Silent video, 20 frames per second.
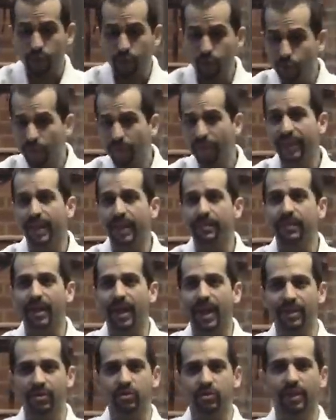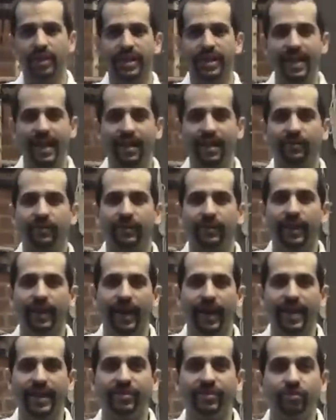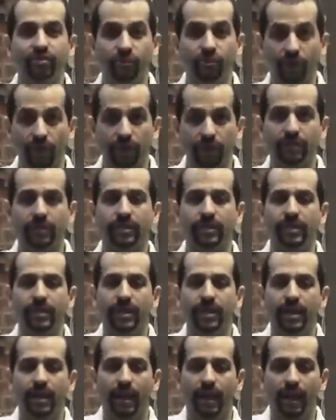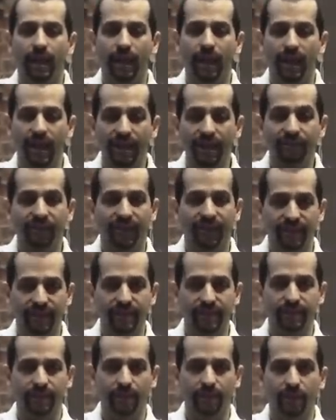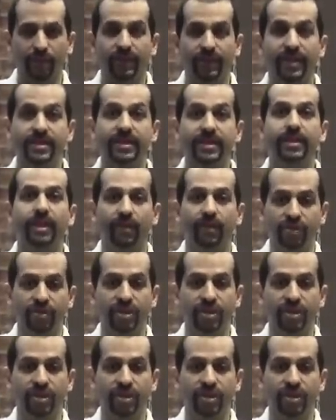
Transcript: two of them actually have uh, a strong uh, emphasis on the idea of